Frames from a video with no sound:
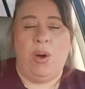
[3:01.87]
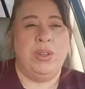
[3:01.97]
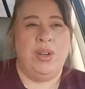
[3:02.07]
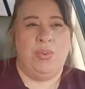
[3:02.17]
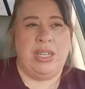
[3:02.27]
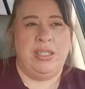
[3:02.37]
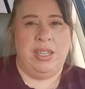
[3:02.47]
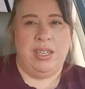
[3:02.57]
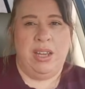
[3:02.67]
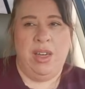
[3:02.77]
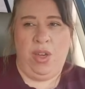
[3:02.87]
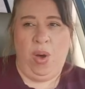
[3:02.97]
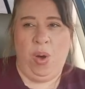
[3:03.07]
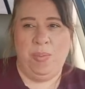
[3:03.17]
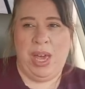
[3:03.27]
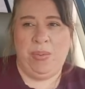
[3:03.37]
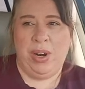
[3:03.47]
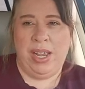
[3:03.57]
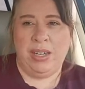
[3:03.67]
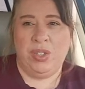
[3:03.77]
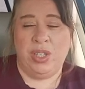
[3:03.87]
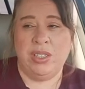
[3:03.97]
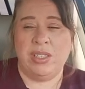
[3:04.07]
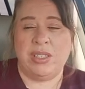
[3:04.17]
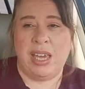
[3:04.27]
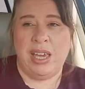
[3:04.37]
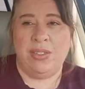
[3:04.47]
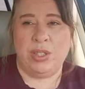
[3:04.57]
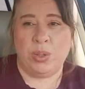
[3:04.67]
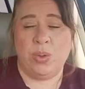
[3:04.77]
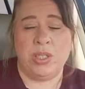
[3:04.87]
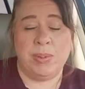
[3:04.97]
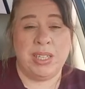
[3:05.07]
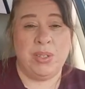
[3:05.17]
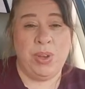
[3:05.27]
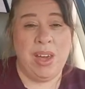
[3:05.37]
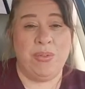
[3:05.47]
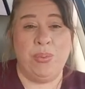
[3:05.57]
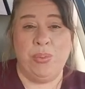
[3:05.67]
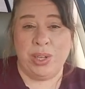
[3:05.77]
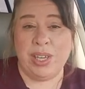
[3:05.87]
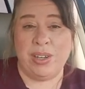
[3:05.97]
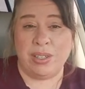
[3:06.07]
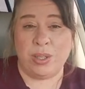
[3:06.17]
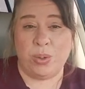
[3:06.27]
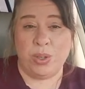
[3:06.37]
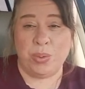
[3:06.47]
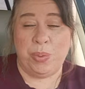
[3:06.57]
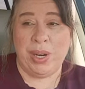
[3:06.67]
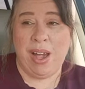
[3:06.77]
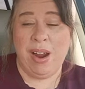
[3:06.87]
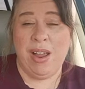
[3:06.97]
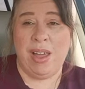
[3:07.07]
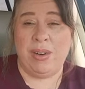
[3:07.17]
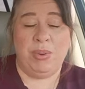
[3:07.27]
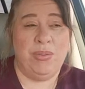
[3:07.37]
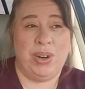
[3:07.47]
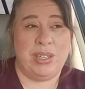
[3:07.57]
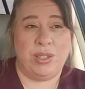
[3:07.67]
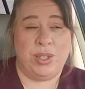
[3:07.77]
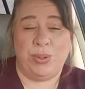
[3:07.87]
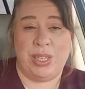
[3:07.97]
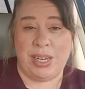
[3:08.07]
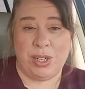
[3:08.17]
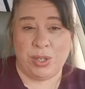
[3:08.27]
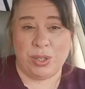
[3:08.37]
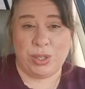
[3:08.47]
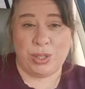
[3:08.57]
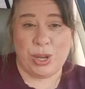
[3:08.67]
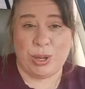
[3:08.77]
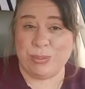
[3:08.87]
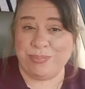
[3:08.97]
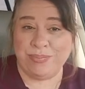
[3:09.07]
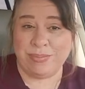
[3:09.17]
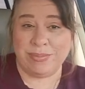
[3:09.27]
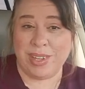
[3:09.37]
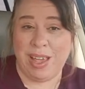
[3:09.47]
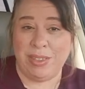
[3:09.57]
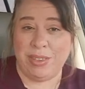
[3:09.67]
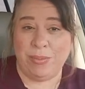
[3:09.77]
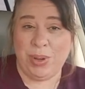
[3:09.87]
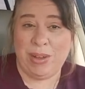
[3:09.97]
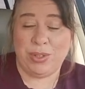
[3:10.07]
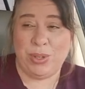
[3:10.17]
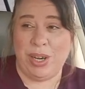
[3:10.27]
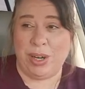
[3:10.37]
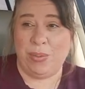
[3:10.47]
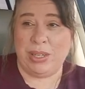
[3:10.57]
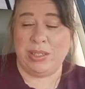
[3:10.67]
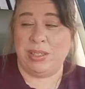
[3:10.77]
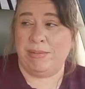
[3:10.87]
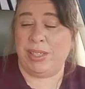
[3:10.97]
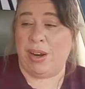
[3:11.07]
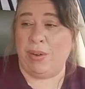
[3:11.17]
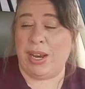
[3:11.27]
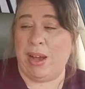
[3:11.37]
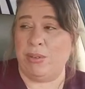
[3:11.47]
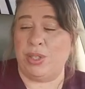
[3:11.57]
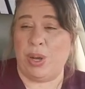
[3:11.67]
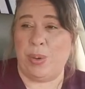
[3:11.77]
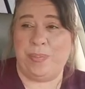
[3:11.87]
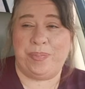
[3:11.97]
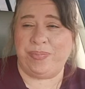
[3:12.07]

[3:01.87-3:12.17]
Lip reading: only rented the home that we're in just to stay in the schools because we have really good schools where we are, and we've raised two teenagers, so, and we have two younger ones, you know, now. So